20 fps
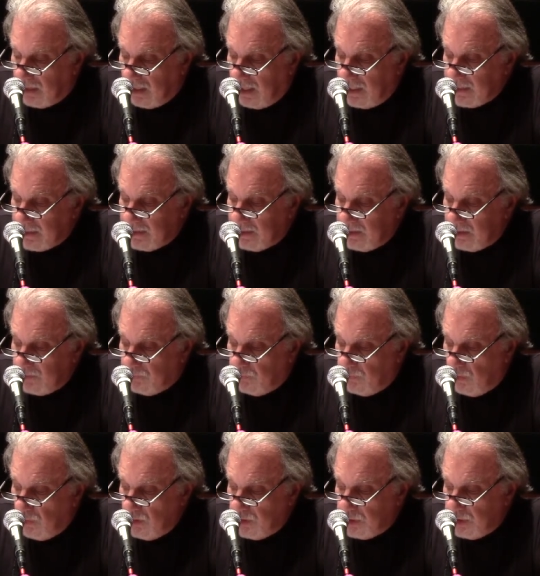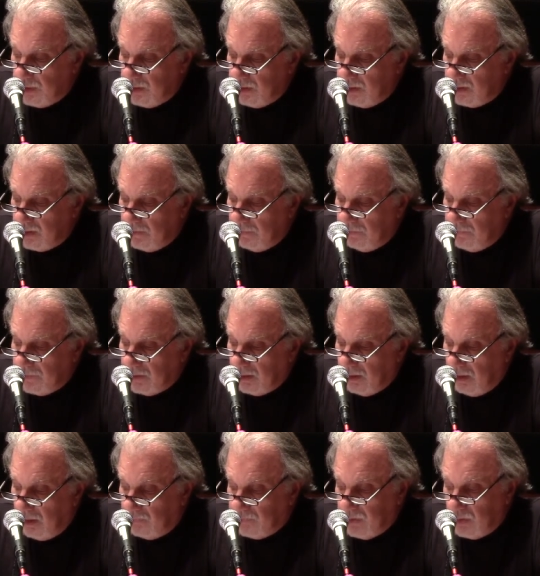ISIS version
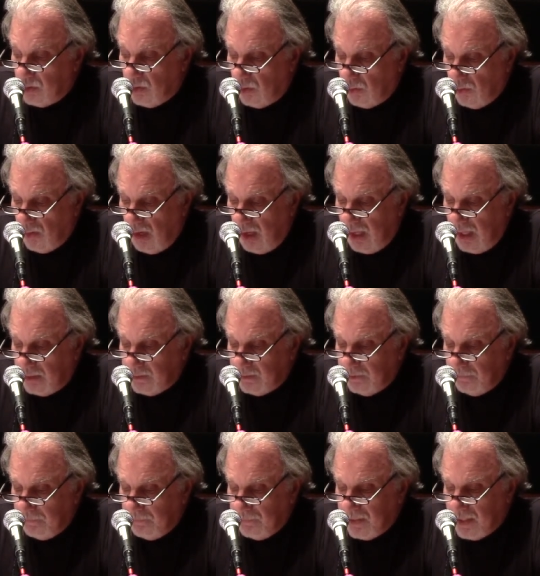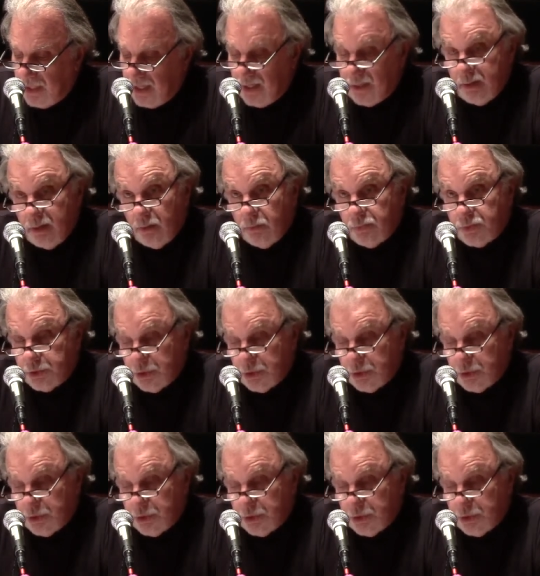of the Quran and of